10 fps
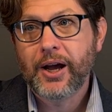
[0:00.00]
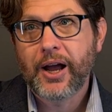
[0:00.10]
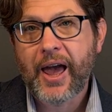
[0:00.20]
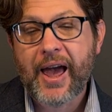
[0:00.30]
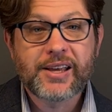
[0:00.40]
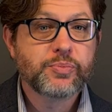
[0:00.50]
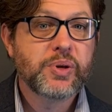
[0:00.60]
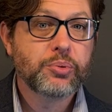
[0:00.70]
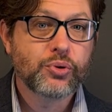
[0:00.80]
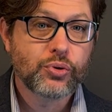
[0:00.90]
as
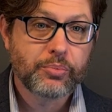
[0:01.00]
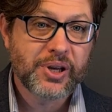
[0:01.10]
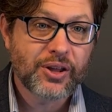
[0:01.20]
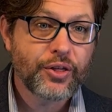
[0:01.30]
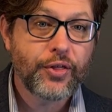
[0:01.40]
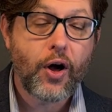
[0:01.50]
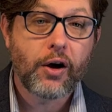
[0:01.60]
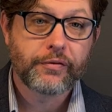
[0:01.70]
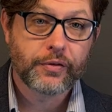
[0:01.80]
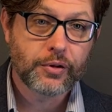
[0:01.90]
people who are being
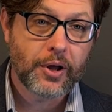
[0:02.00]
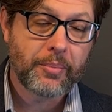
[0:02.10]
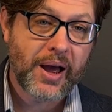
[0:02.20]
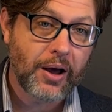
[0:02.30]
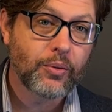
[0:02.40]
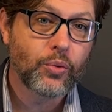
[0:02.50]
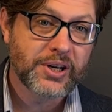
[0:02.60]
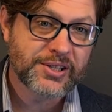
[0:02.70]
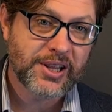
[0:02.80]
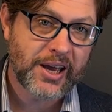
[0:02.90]
thoughtful about what
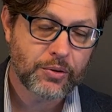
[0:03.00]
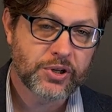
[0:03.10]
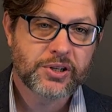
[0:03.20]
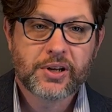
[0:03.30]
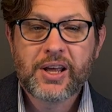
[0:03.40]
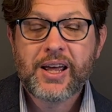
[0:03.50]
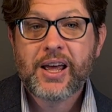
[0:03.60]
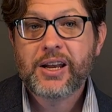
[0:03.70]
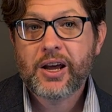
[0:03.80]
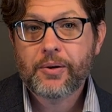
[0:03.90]
is language.
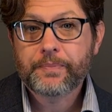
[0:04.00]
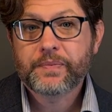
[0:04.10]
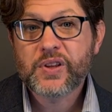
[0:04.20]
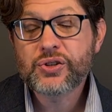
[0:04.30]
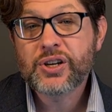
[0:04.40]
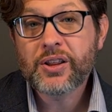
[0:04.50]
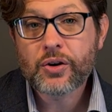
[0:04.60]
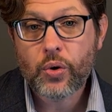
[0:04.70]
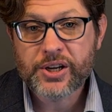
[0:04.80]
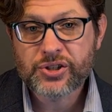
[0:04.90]
Now, there's another
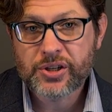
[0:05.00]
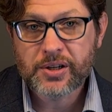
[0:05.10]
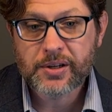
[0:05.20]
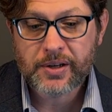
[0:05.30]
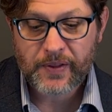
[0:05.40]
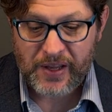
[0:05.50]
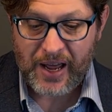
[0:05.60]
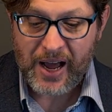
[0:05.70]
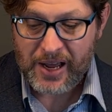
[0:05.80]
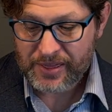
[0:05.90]
question that
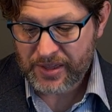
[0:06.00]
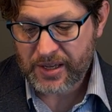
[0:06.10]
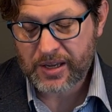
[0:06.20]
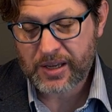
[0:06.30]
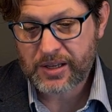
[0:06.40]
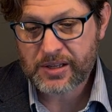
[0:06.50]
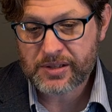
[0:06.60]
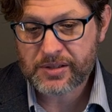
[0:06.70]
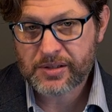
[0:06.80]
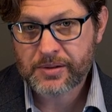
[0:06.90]
I think
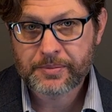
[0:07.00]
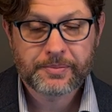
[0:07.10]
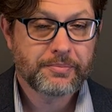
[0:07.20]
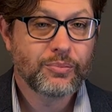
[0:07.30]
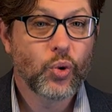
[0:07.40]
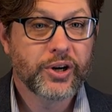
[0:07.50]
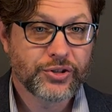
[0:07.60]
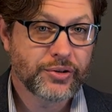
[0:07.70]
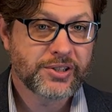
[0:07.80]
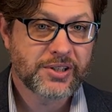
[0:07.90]
is more
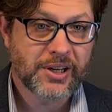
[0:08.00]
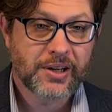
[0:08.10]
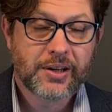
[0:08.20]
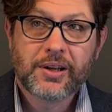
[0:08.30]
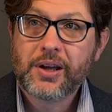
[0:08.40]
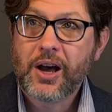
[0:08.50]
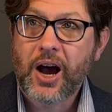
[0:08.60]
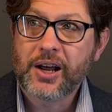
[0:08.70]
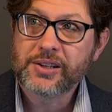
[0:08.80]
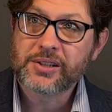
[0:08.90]
interesting,
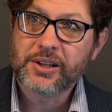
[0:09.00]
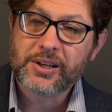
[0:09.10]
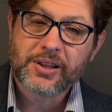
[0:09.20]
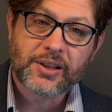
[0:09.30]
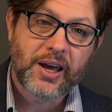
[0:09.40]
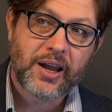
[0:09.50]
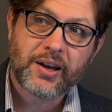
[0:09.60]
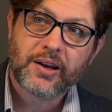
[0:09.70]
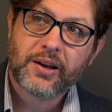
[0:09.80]
honestly, than